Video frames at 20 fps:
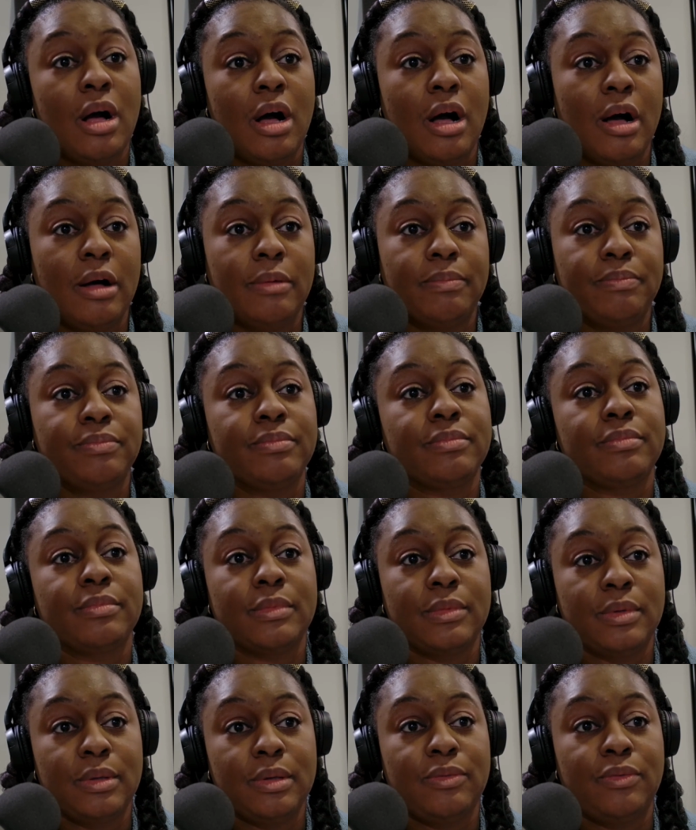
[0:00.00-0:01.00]

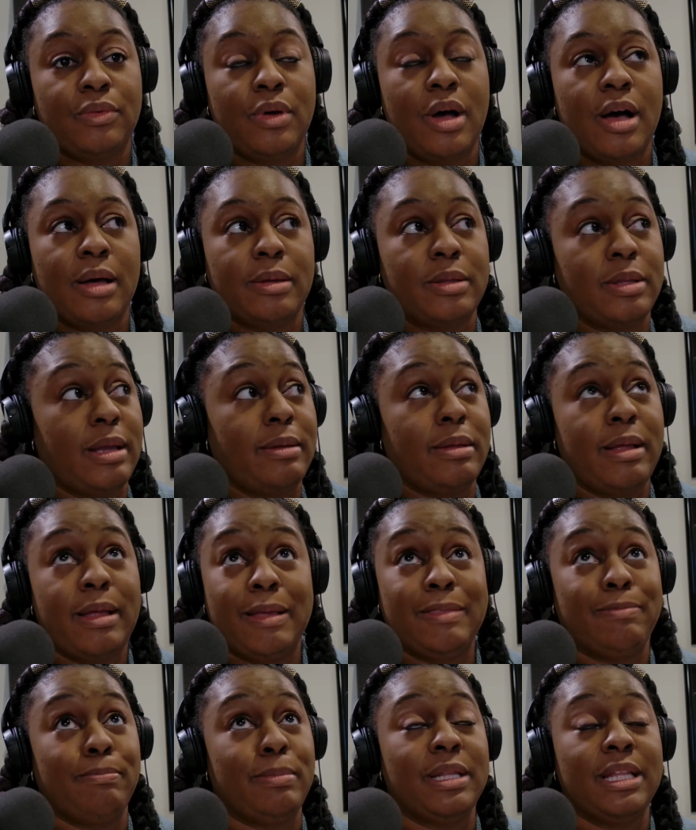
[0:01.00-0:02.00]

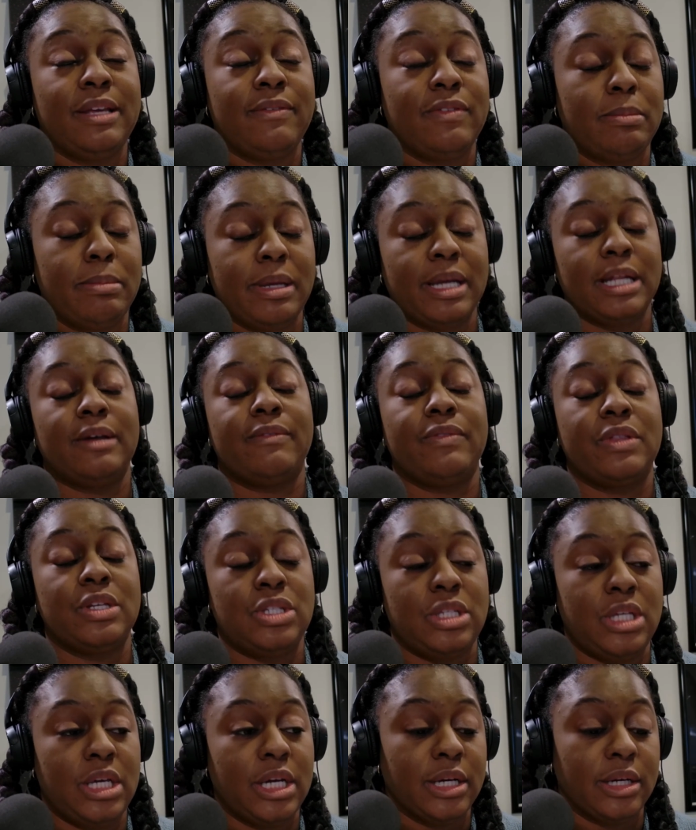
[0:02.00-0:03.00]
I believe in the beginning of
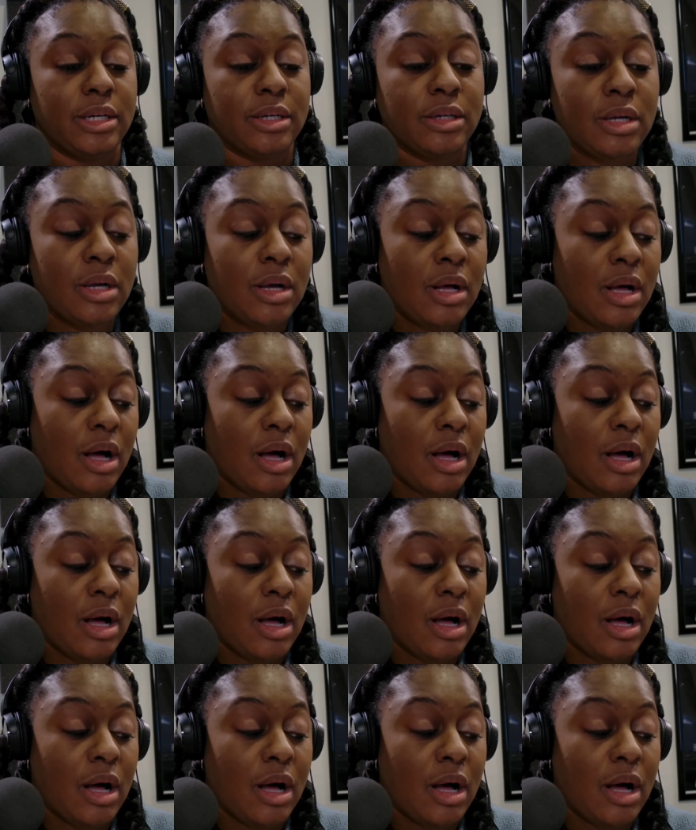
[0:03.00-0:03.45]
this year,